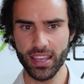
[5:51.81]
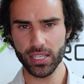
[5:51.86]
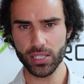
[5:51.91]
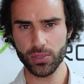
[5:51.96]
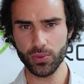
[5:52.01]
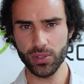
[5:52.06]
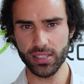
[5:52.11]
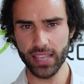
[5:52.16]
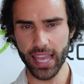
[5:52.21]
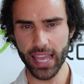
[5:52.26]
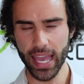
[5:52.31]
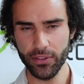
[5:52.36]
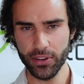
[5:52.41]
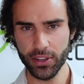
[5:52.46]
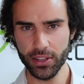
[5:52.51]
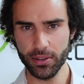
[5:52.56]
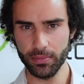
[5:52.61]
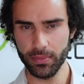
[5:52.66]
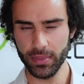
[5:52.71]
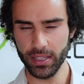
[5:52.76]
This was
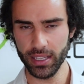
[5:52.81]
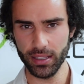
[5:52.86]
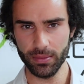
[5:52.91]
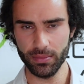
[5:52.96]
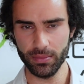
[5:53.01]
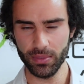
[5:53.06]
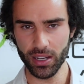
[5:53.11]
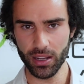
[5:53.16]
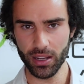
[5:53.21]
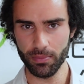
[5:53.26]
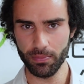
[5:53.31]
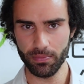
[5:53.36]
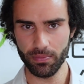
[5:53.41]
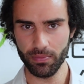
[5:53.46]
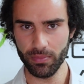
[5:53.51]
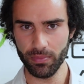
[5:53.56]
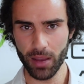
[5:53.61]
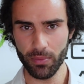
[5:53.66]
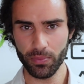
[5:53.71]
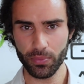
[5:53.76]
evident, you know,
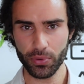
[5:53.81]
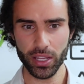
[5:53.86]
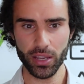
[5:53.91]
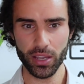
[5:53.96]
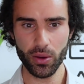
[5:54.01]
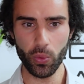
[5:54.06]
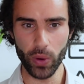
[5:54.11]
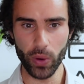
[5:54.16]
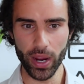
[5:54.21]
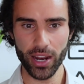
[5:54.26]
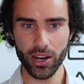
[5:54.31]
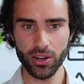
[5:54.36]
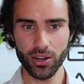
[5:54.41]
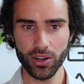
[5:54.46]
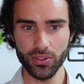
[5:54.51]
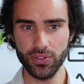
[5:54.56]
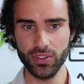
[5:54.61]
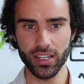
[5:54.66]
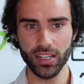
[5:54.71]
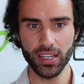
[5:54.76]
I'm pretty aware
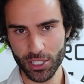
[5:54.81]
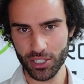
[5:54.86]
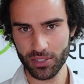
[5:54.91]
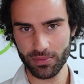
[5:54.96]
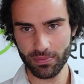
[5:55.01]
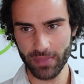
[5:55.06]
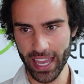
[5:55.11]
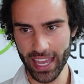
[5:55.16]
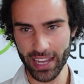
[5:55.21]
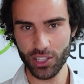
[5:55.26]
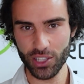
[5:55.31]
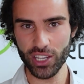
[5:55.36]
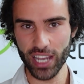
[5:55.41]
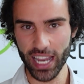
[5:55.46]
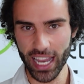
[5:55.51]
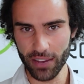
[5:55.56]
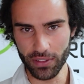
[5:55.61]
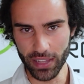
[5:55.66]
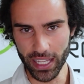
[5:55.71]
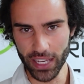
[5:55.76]
of how much energy
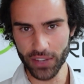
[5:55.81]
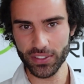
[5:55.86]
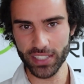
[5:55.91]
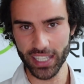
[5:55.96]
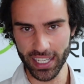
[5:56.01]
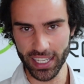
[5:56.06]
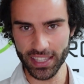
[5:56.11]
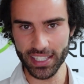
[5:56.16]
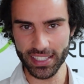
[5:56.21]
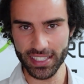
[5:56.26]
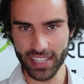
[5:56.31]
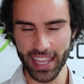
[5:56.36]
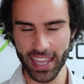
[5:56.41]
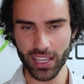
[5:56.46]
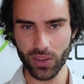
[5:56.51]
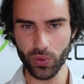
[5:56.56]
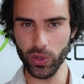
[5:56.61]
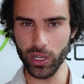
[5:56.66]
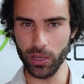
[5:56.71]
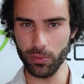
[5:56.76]
I have left in the
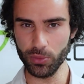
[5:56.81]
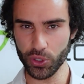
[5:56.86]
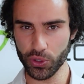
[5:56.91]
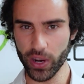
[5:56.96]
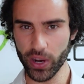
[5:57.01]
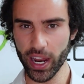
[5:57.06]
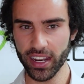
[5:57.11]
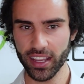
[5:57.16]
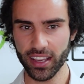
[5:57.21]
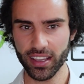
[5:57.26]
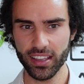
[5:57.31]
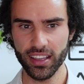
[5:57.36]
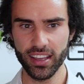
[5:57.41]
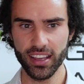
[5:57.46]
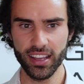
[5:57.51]
tank when I'm training.